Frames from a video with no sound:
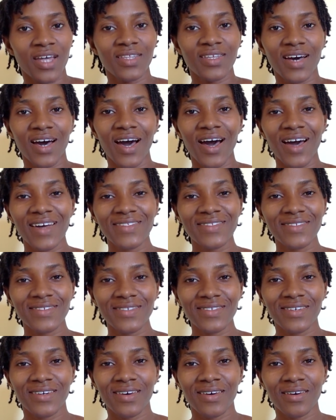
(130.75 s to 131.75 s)
The heart
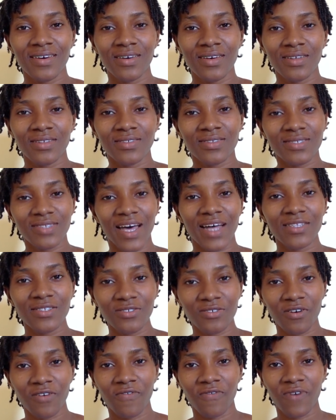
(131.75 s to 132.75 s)

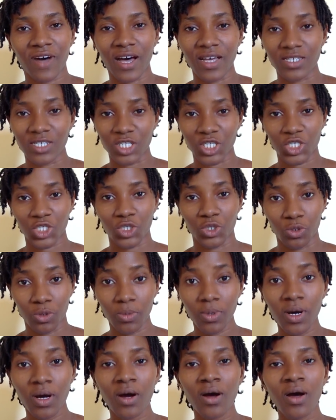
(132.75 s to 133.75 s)
starts off as a tube.